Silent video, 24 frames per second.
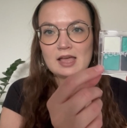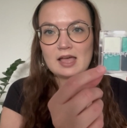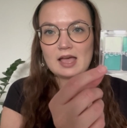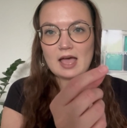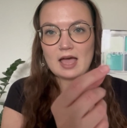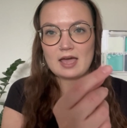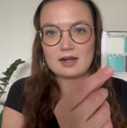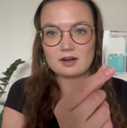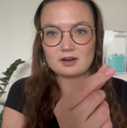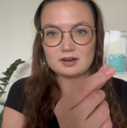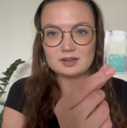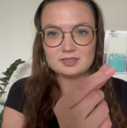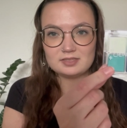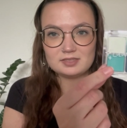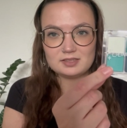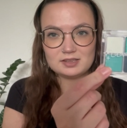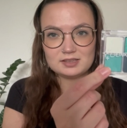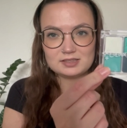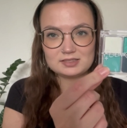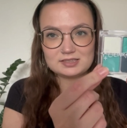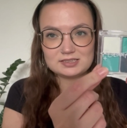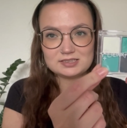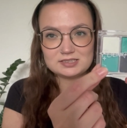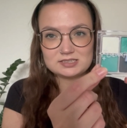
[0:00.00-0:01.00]
And I
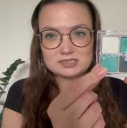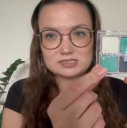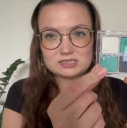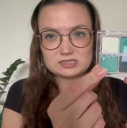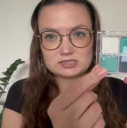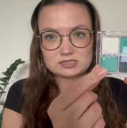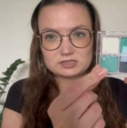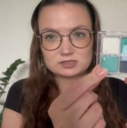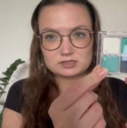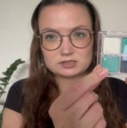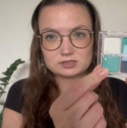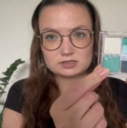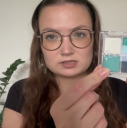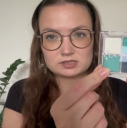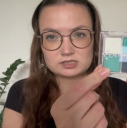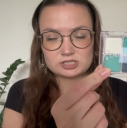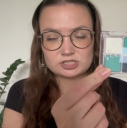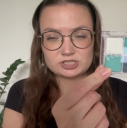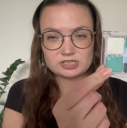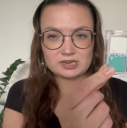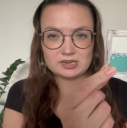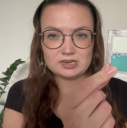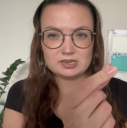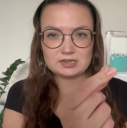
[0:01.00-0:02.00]
think this
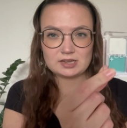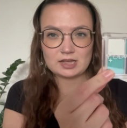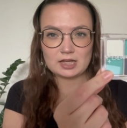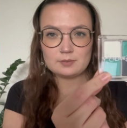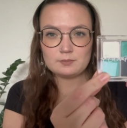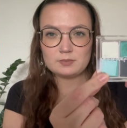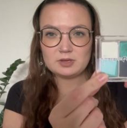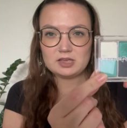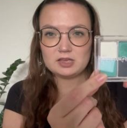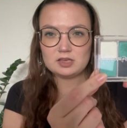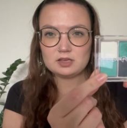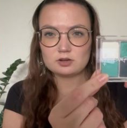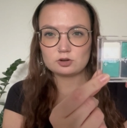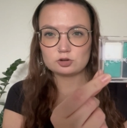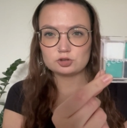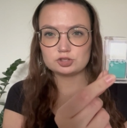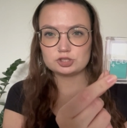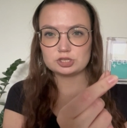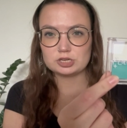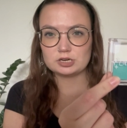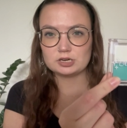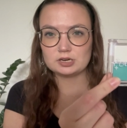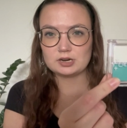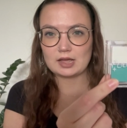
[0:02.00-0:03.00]
shade can be
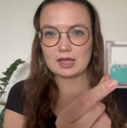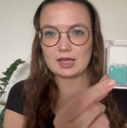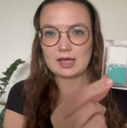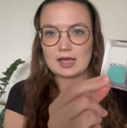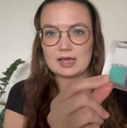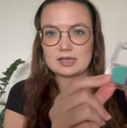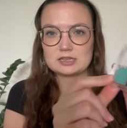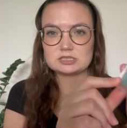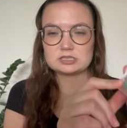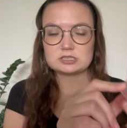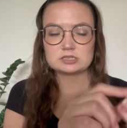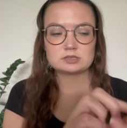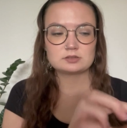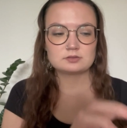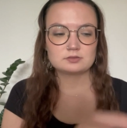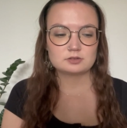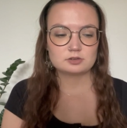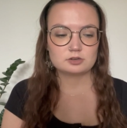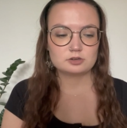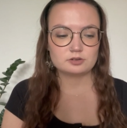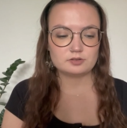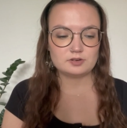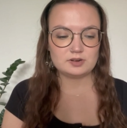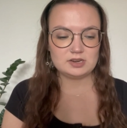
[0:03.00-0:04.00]
considered as
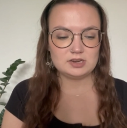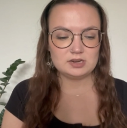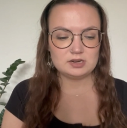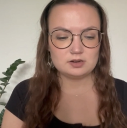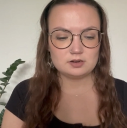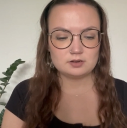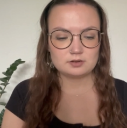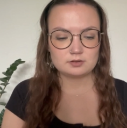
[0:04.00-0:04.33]
green.